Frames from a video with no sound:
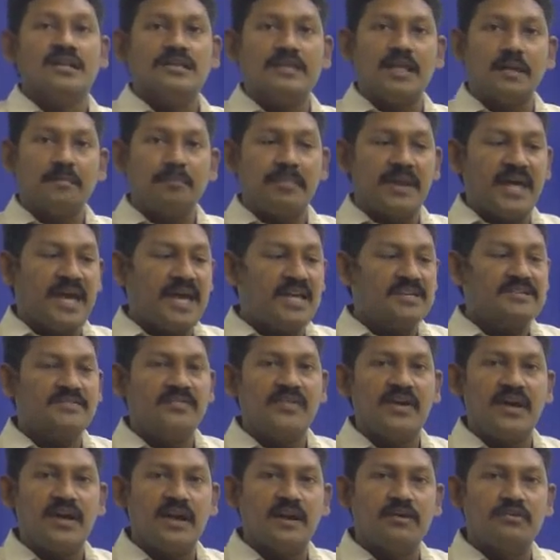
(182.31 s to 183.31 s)
The place
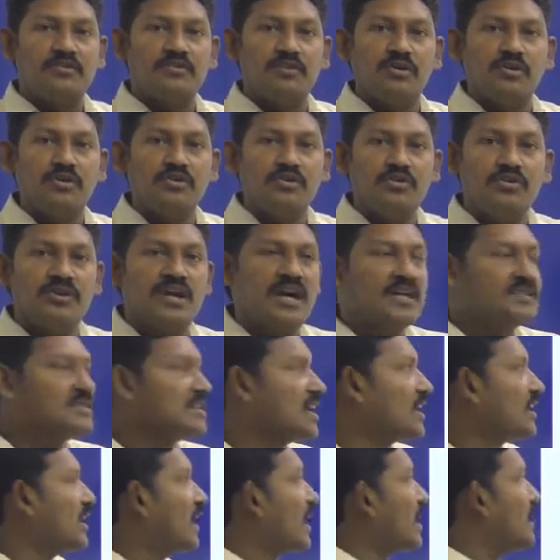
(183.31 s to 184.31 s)
where two neurons
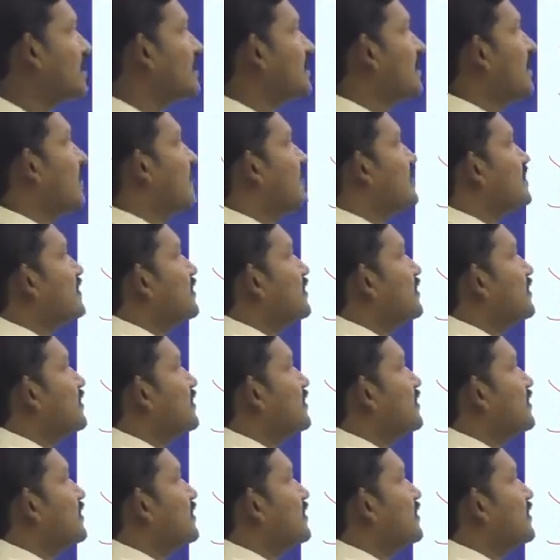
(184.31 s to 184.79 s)
are connected, we